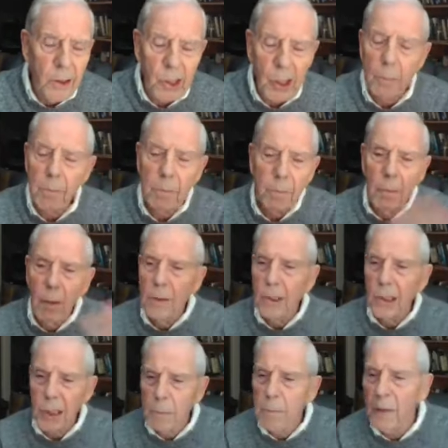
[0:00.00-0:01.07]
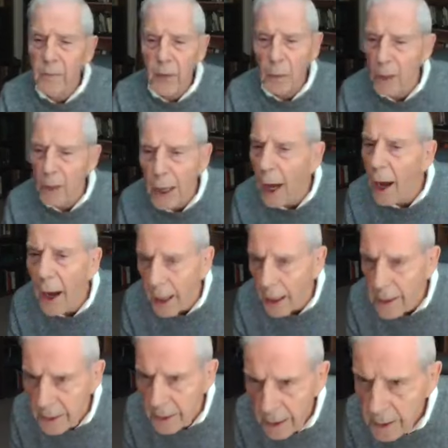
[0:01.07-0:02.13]
some some of them are
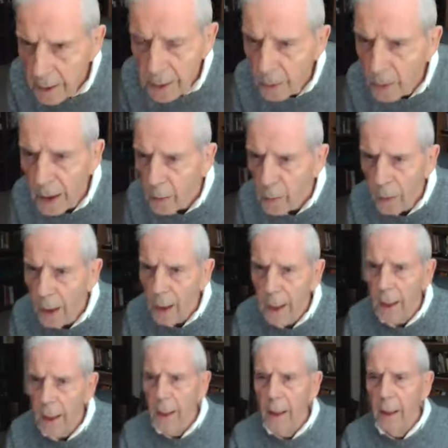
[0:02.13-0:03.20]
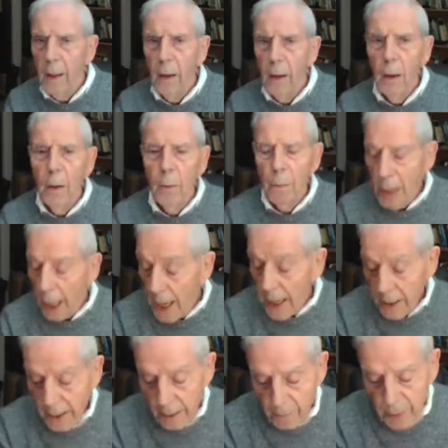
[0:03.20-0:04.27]
not doing well,
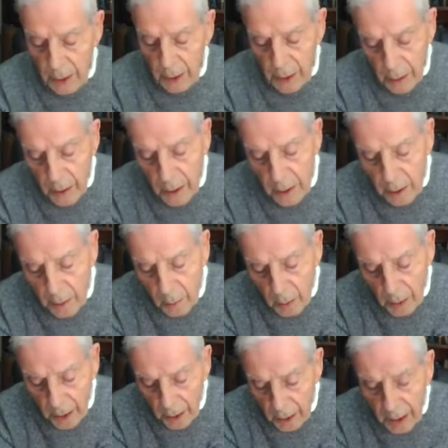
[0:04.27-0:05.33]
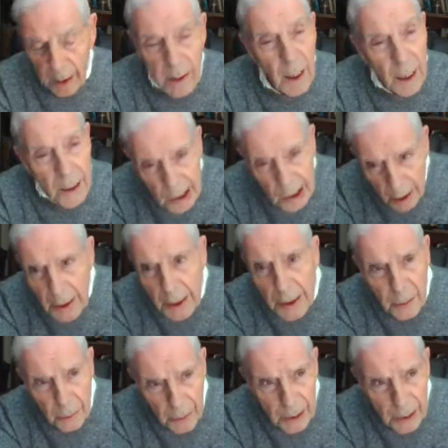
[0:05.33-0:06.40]
but I, I still
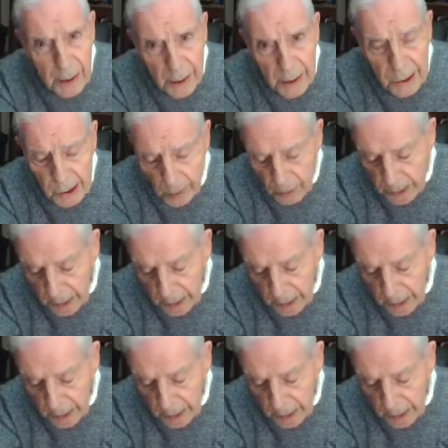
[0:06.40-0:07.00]
need to read this,